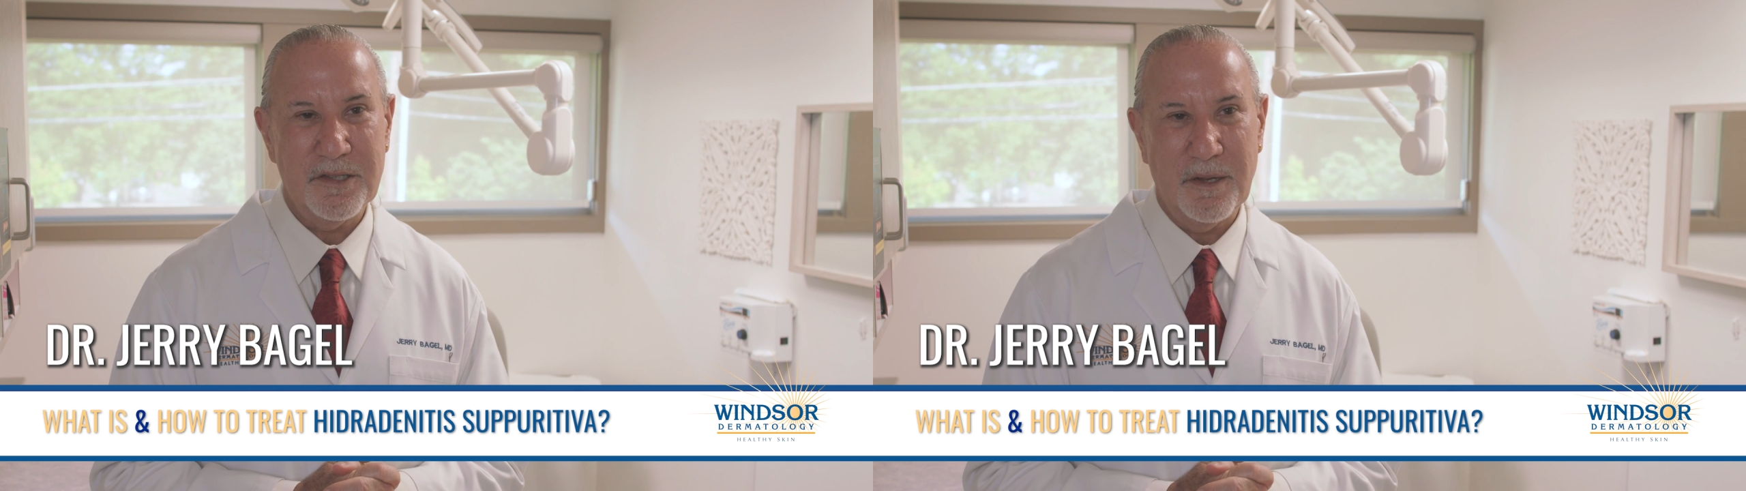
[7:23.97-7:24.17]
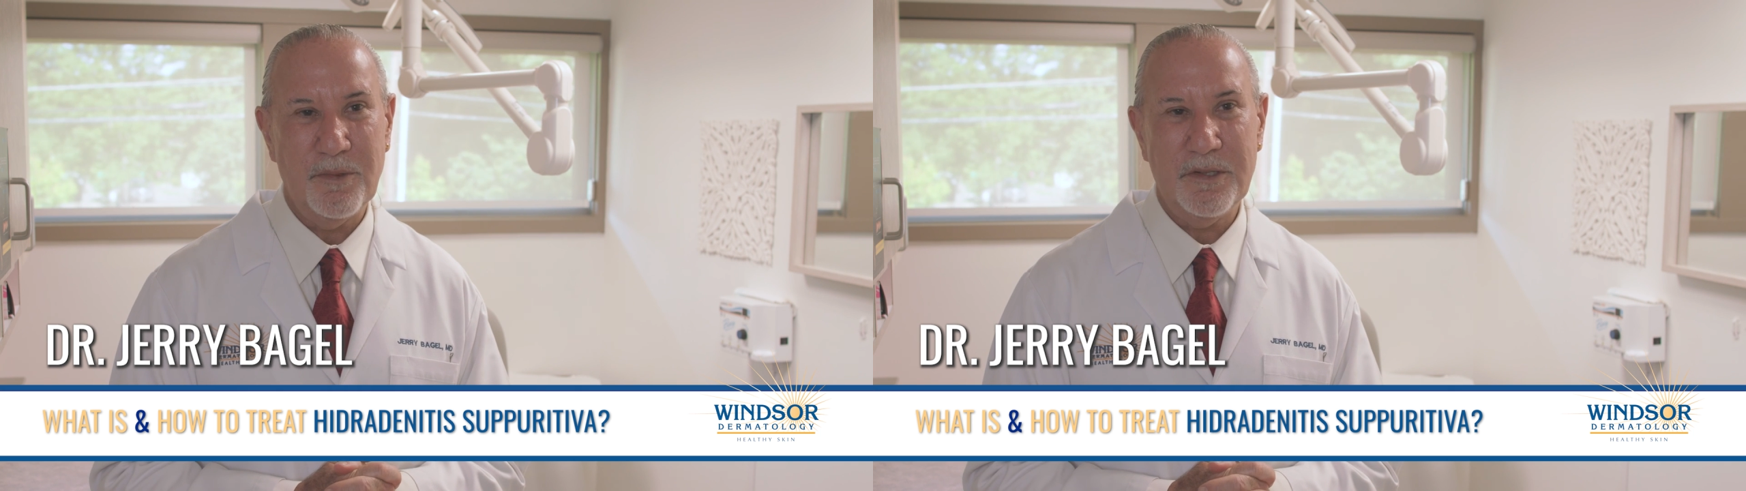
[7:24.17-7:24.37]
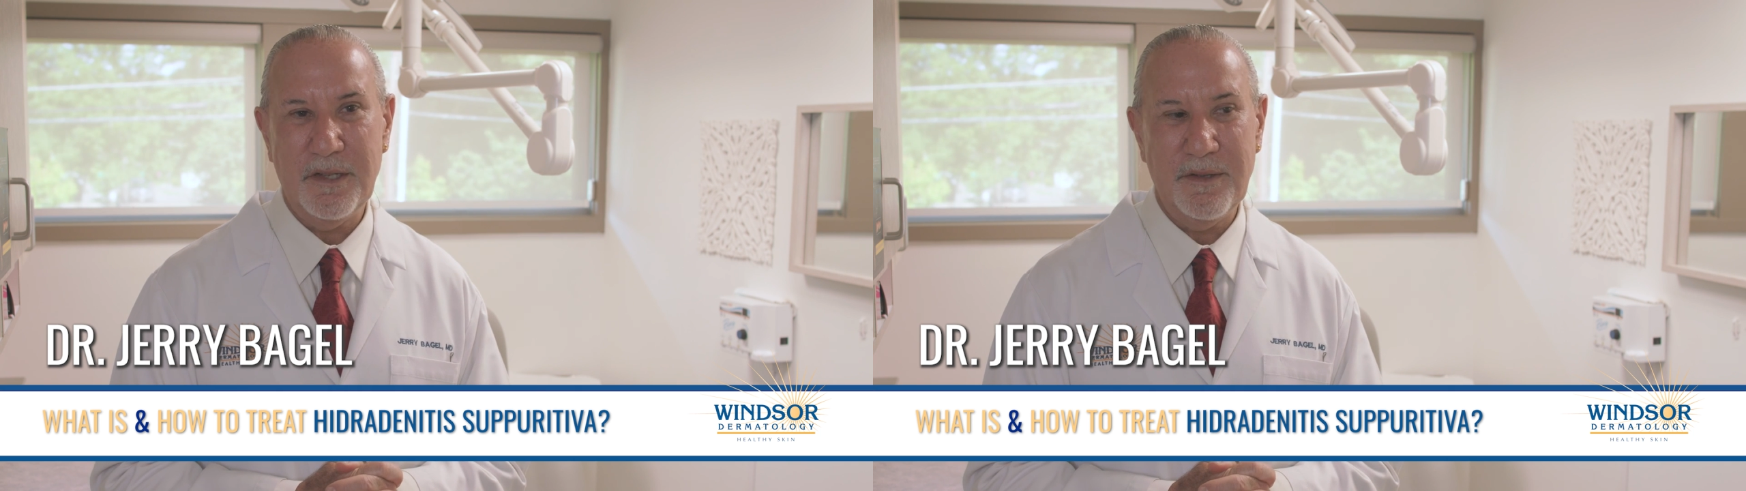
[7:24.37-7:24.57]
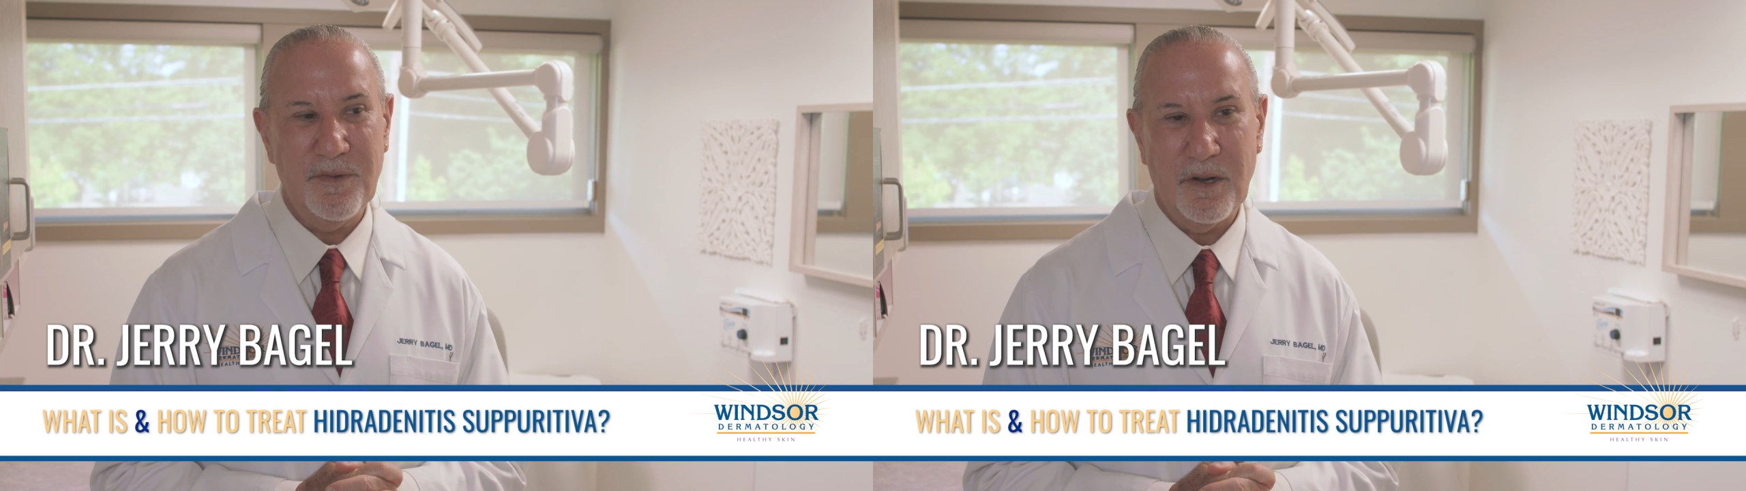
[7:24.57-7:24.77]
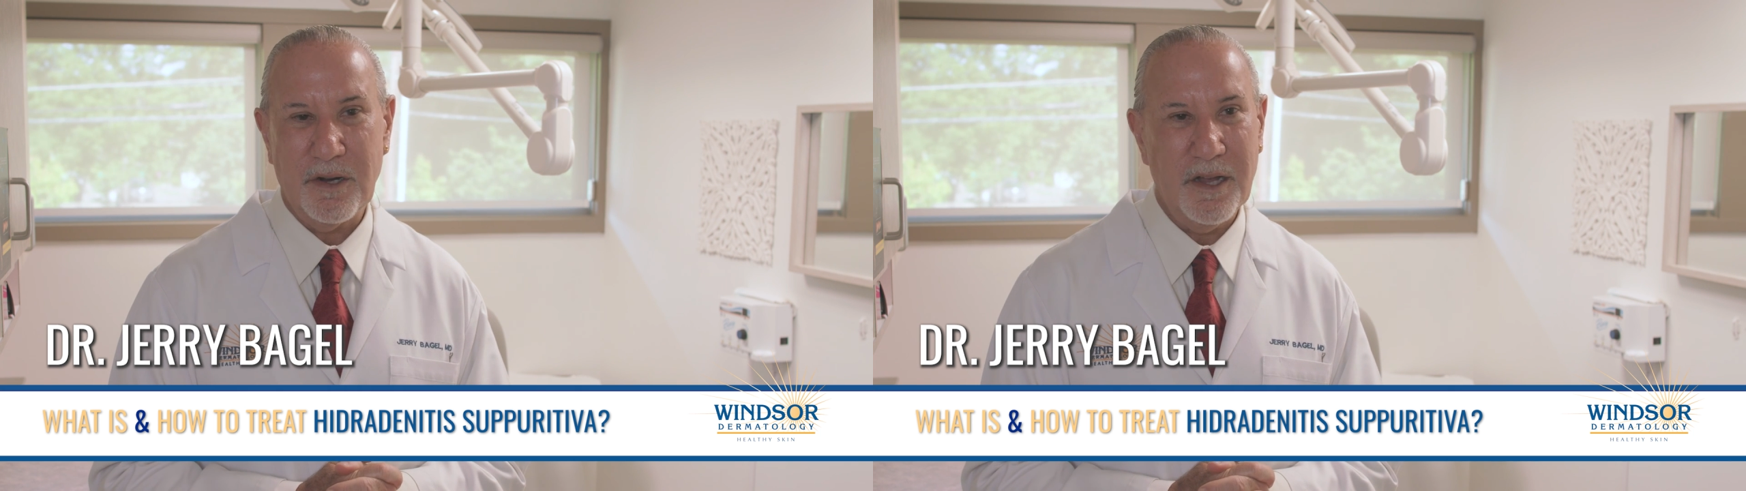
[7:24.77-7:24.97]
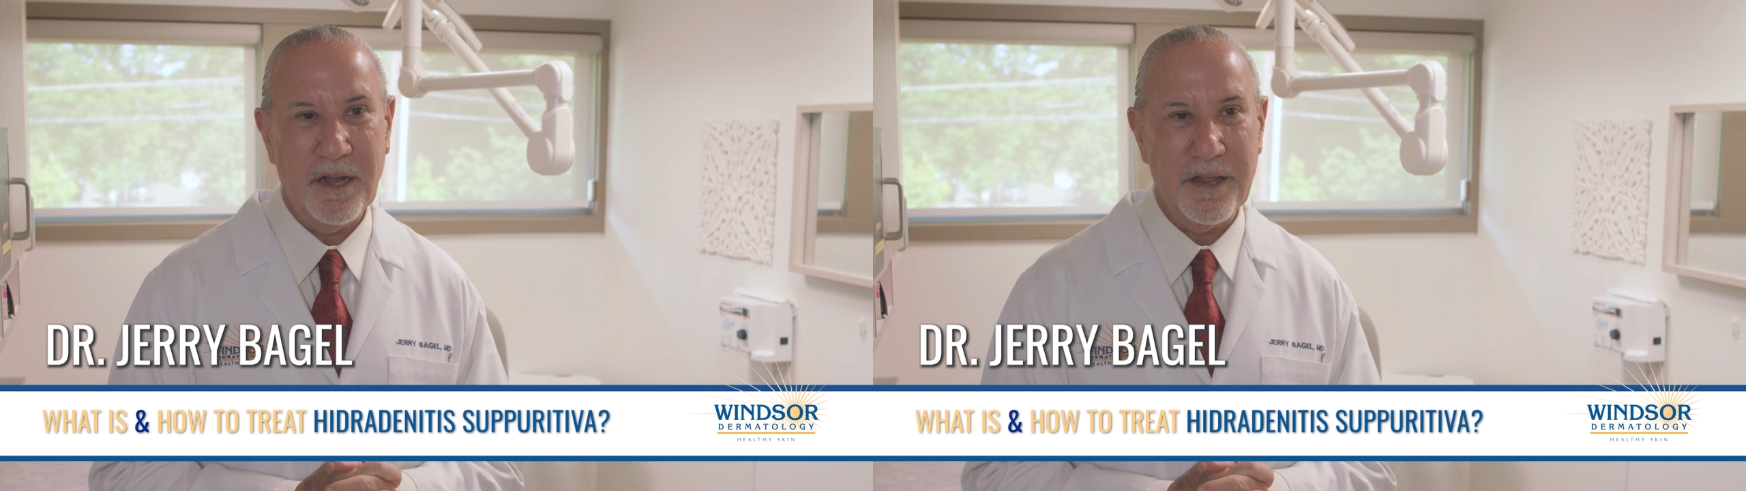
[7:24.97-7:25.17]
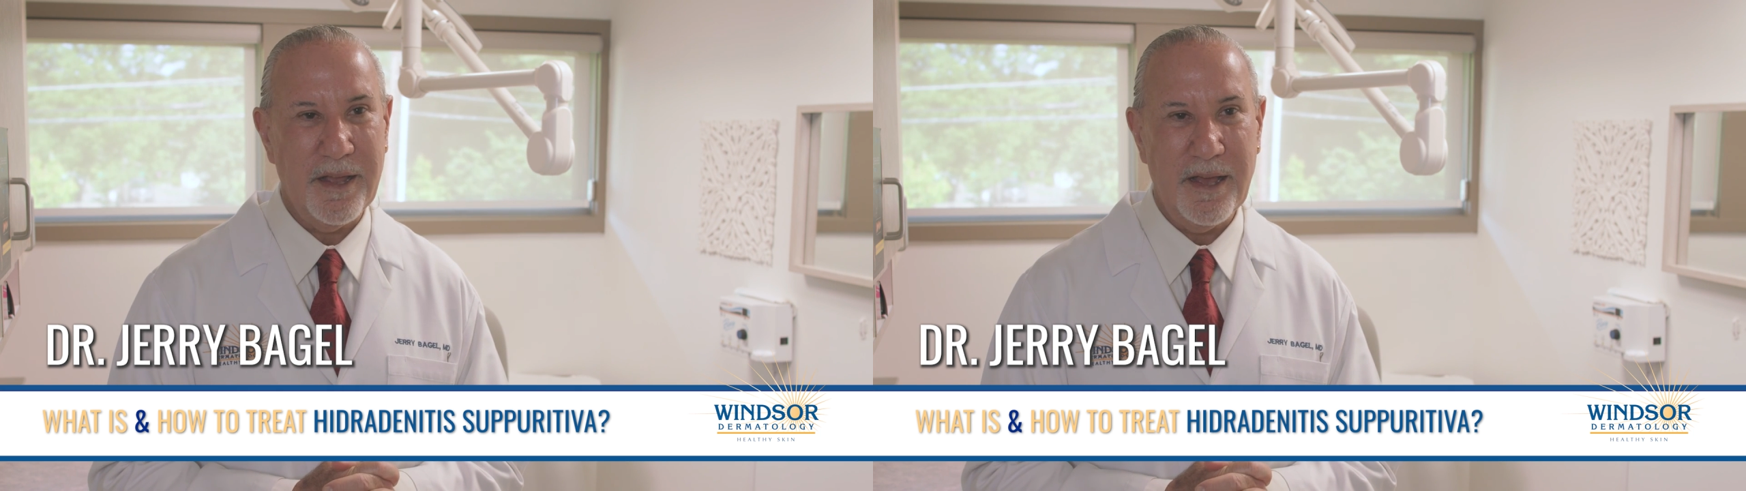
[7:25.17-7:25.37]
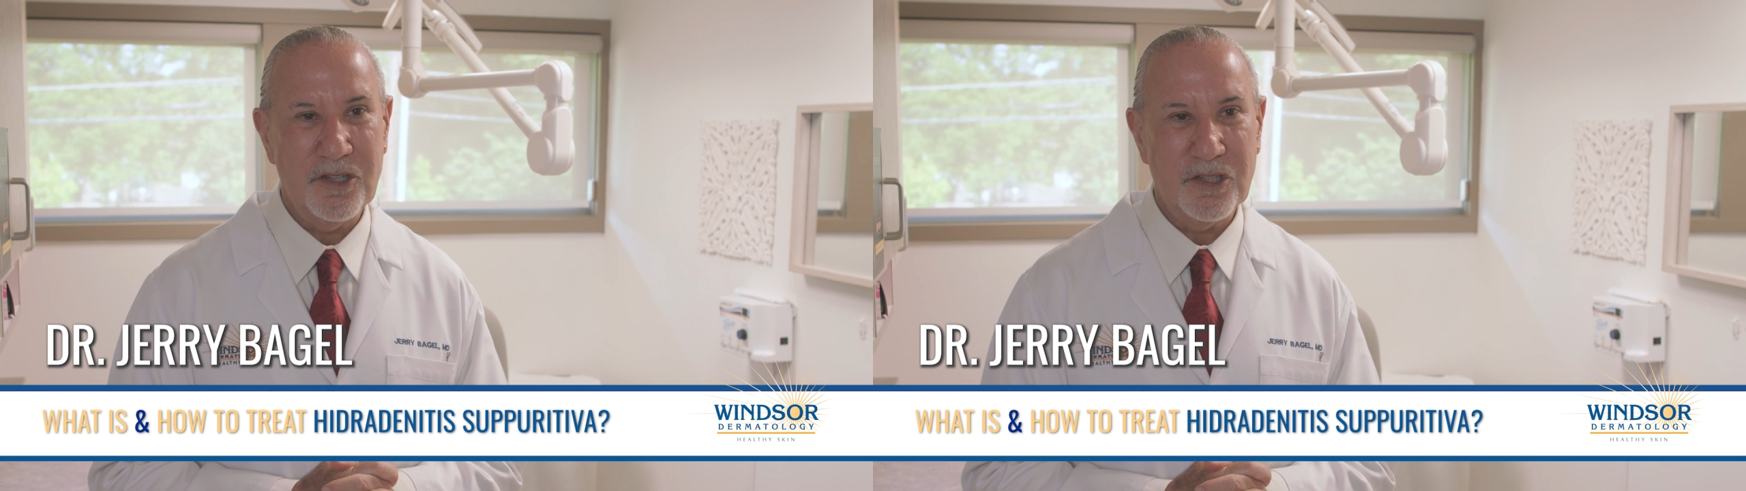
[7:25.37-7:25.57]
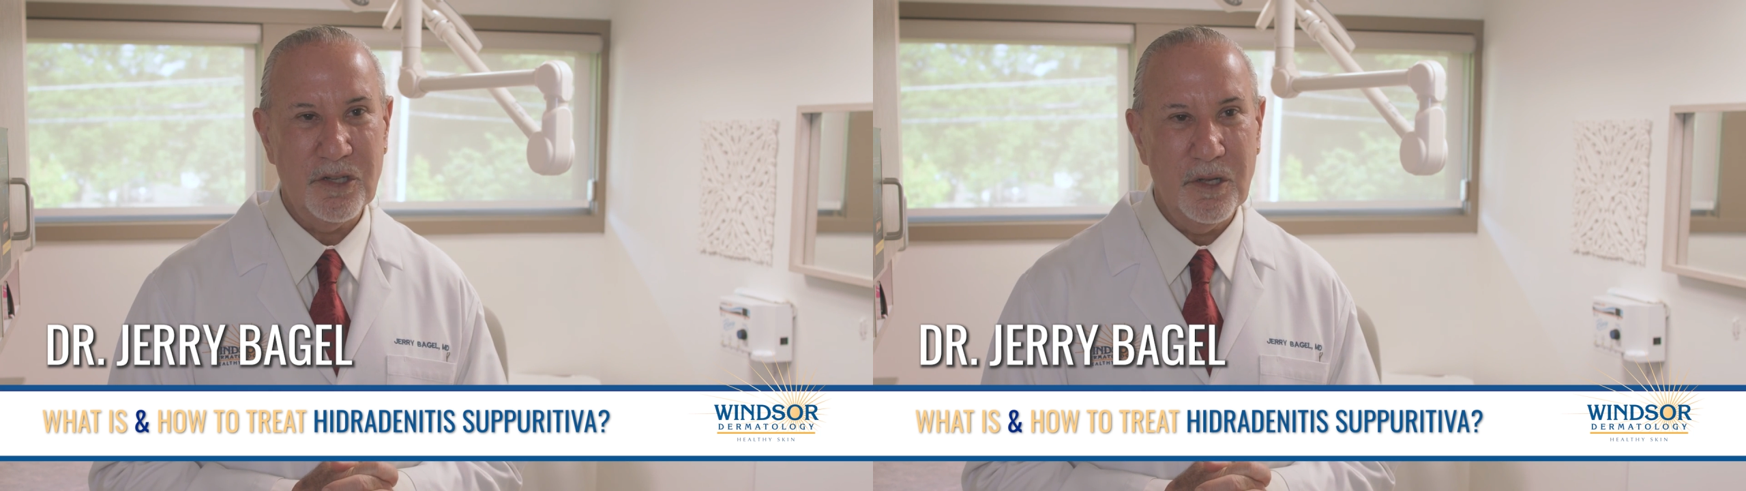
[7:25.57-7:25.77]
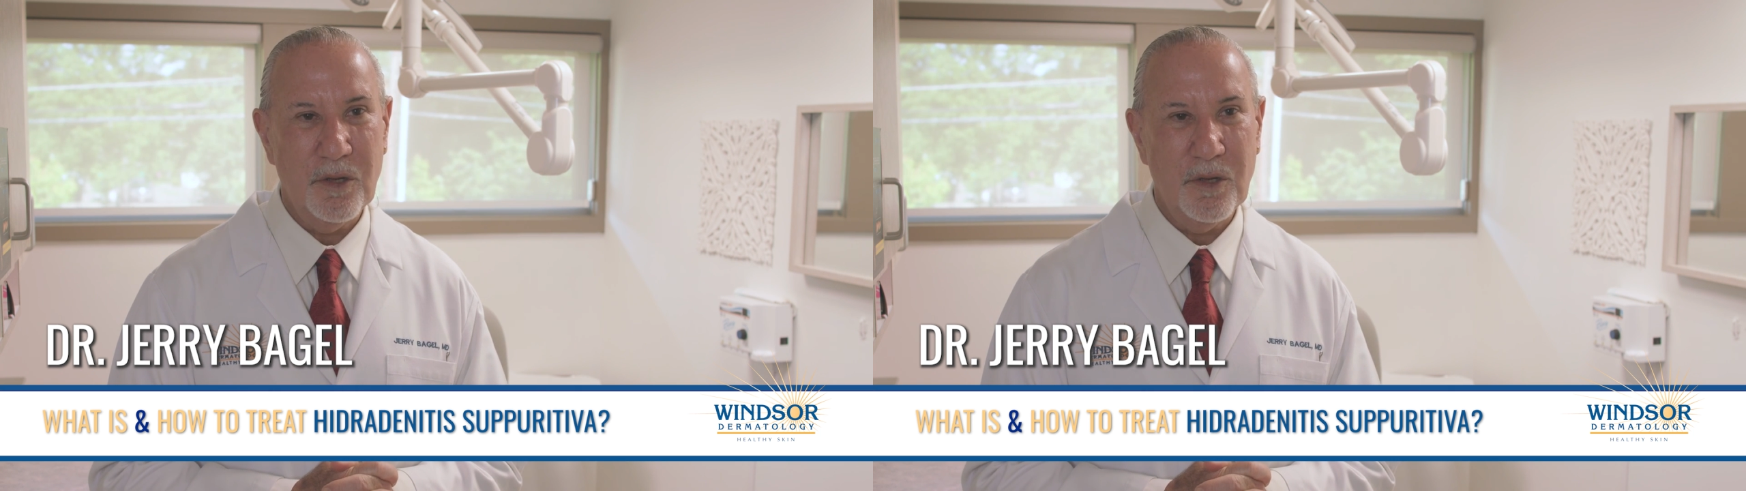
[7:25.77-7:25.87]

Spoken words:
suppurativa are cutting edge.